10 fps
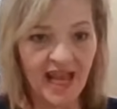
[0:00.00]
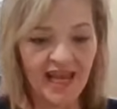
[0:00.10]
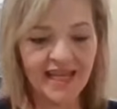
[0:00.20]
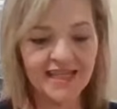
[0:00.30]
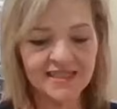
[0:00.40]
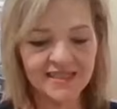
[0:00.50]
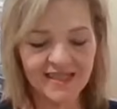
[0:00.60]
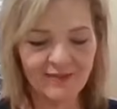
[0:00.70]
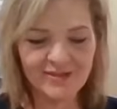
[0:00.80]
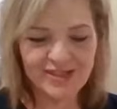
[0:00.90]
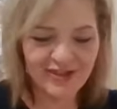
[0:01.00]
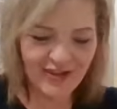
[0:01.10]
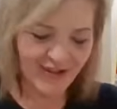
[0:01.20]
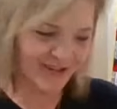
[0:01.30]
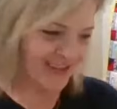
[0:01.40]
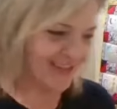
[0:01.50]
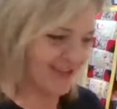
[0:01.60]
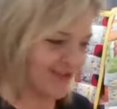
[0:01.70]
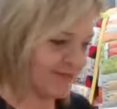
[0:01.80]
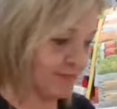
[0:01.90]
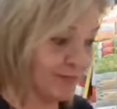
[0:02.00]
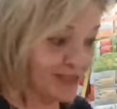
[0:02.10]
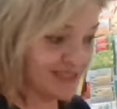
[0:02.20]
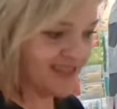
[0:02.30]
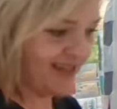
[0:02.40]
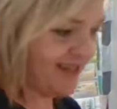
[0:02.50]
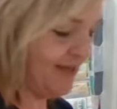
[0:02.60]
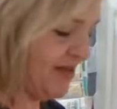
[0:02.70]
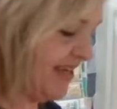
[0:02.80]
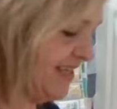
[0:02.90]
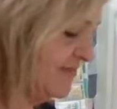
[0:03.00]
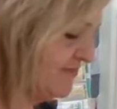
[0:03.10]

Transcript: And I'm going to show y'all another mistake I made.